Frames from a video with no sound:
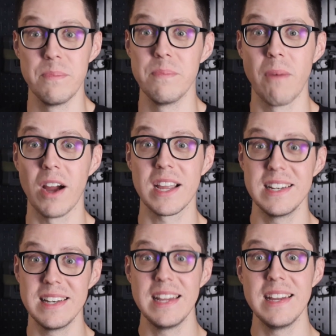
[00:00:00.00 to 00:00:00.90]

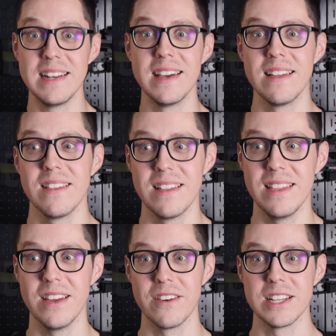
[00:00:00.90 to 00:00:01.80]
market need
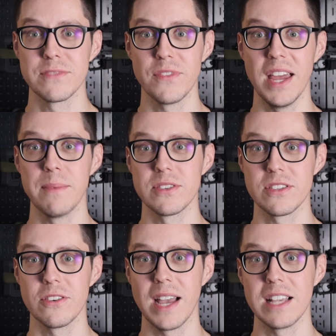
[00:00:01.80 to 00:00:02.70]
there is for that
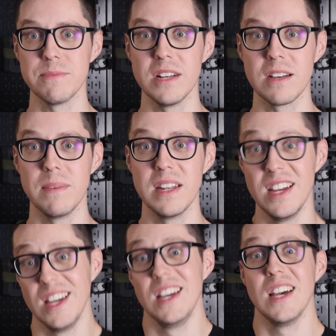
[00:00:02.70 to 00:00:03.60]
particular gas block, but
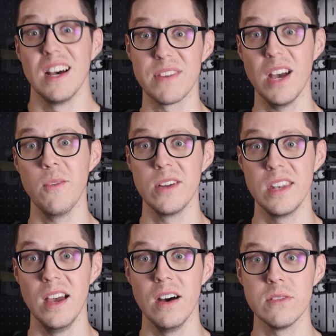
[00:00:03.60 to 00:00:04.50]
I've got one
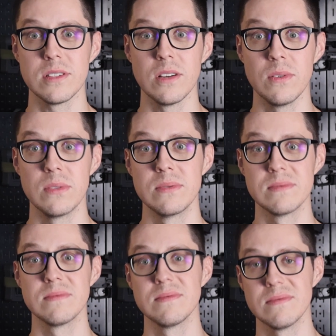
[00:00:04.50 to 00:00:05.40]
now, so
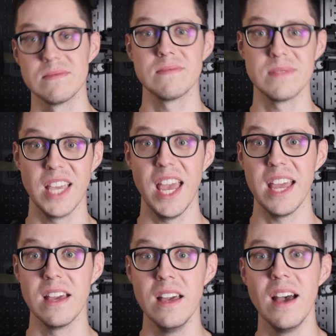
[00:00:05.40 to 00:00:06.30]

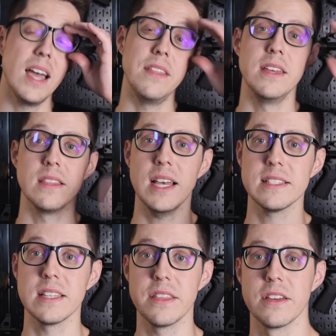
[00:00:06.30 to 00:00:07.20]
yay. And then
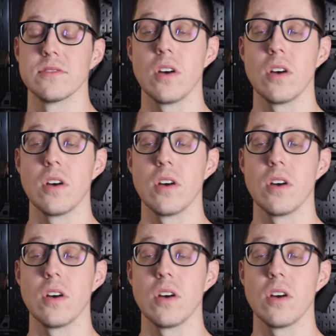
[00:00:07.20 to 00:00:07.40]
lastly, there's